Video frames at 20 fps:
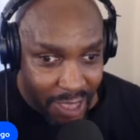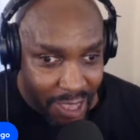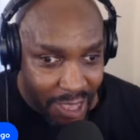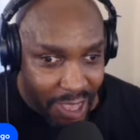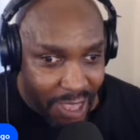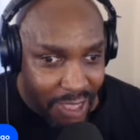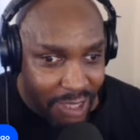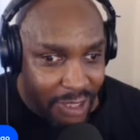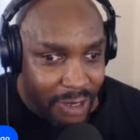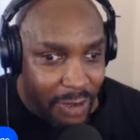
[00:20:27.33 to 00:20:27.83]

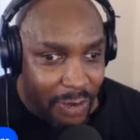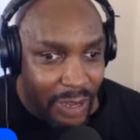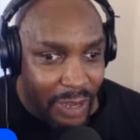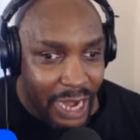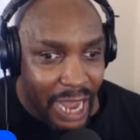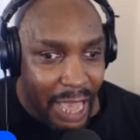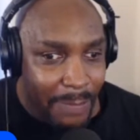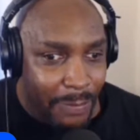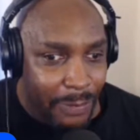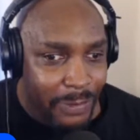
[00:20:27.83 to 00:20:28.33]
And
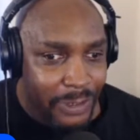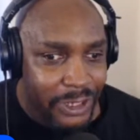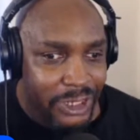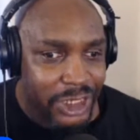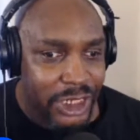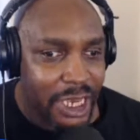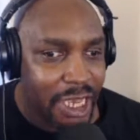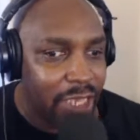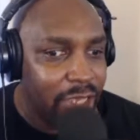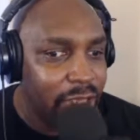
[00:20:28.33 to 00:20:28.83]
I
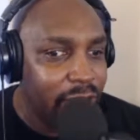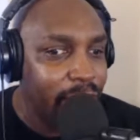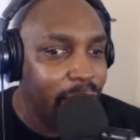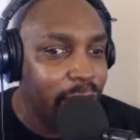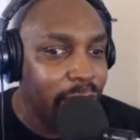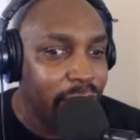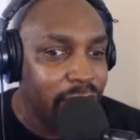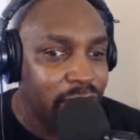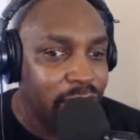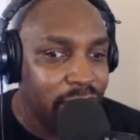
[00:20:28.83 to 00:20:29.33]
appreciate you,
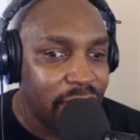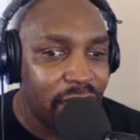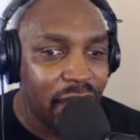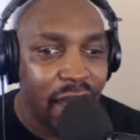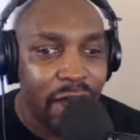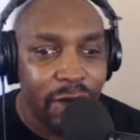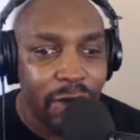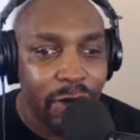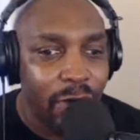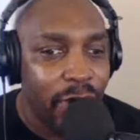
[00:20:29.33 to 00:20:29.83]
Real
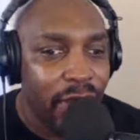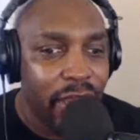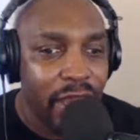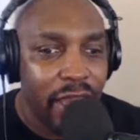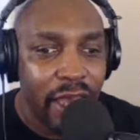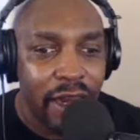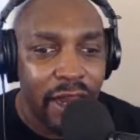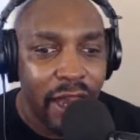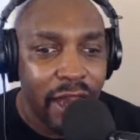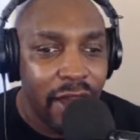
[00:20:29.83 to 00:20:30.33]
Chicago,
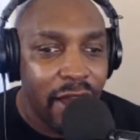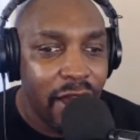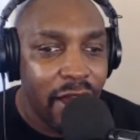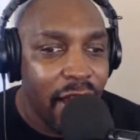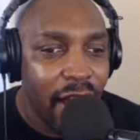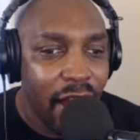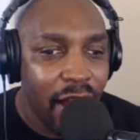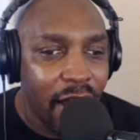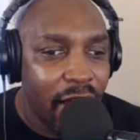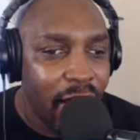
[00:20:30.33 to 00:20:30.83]
and our
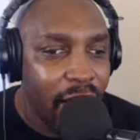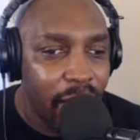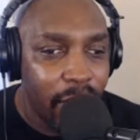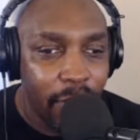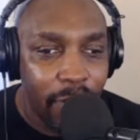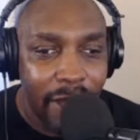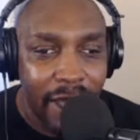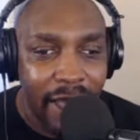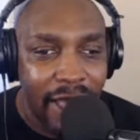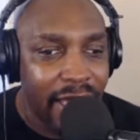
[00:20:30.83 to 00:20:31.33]

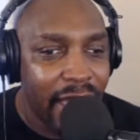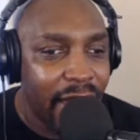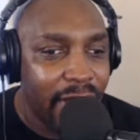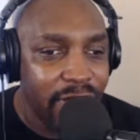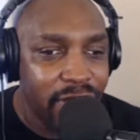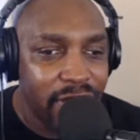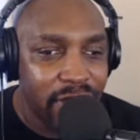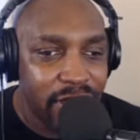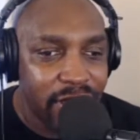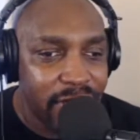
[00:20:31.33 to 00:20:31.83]
huddle
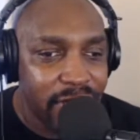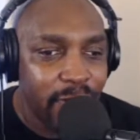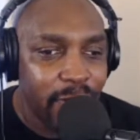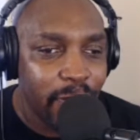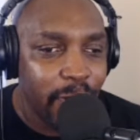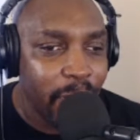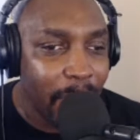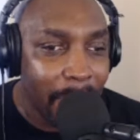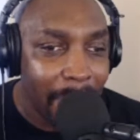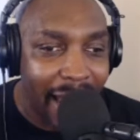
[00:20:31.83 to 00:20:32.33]
hangout, just
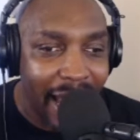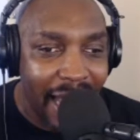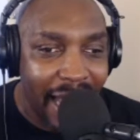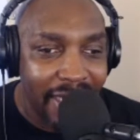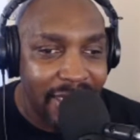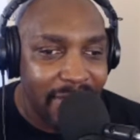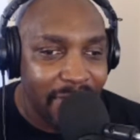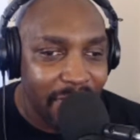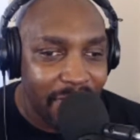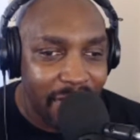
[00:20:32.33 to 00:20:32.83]

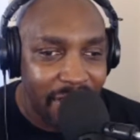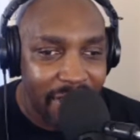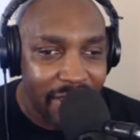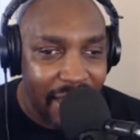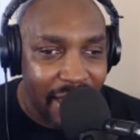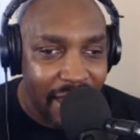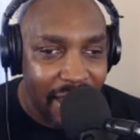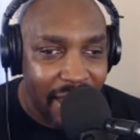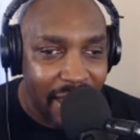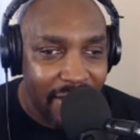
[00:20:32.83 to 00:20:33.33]
reminding me
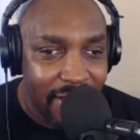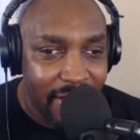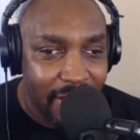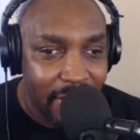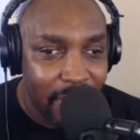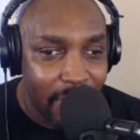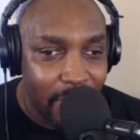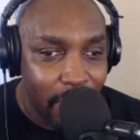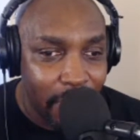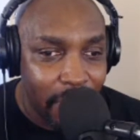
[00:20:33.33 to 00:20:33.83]
that, hey, look,
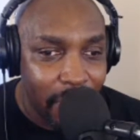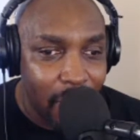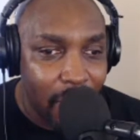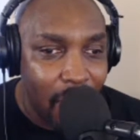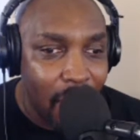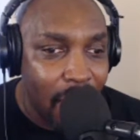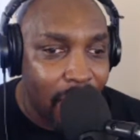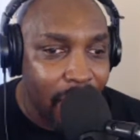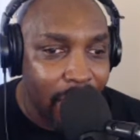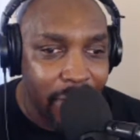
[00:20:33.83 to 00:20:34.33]
we're
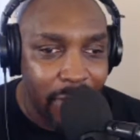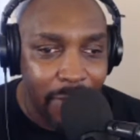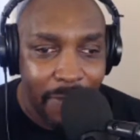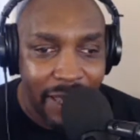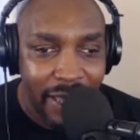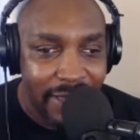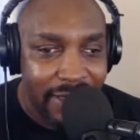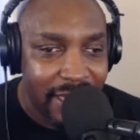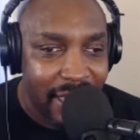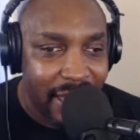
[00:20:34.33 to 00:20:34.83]
all going to
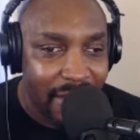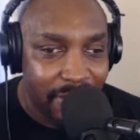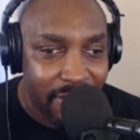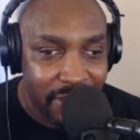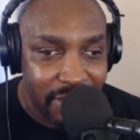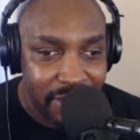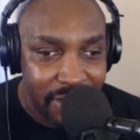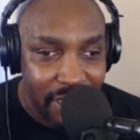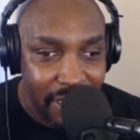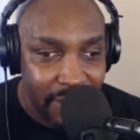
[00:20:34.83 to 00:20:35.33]
make that
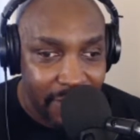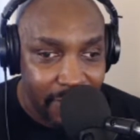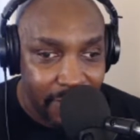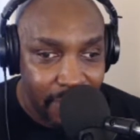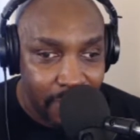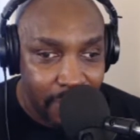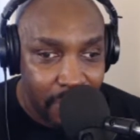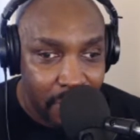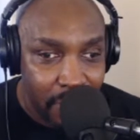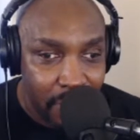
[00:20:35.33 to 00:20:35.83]
mistake.
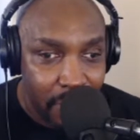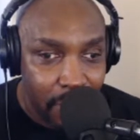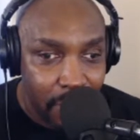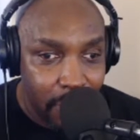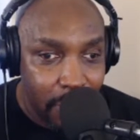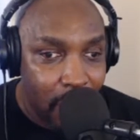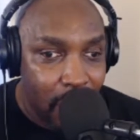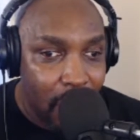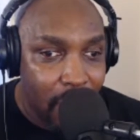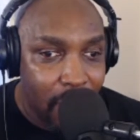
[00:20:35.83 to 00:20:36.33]

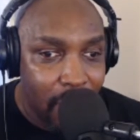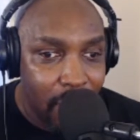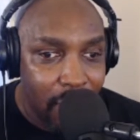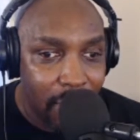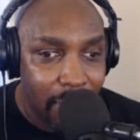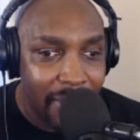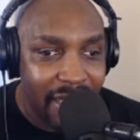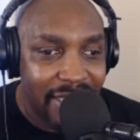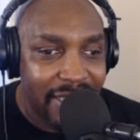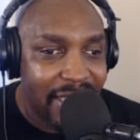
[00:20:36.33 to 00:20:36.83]
We're all going
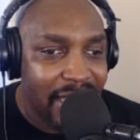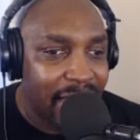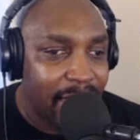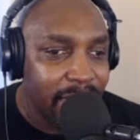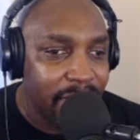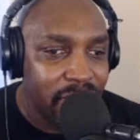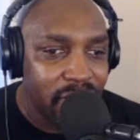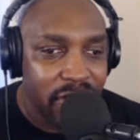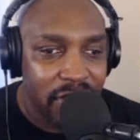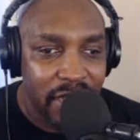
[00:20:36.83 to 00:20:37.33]
to make that
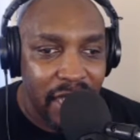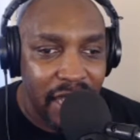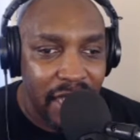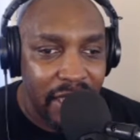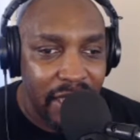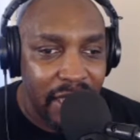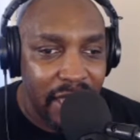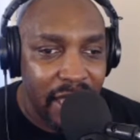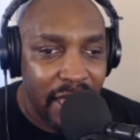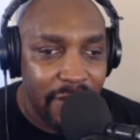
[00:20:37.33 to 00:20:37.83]

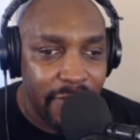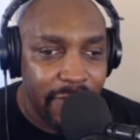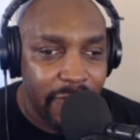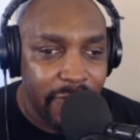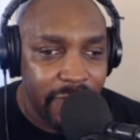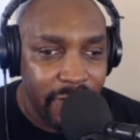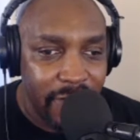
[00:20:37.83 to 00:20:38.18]
mistake and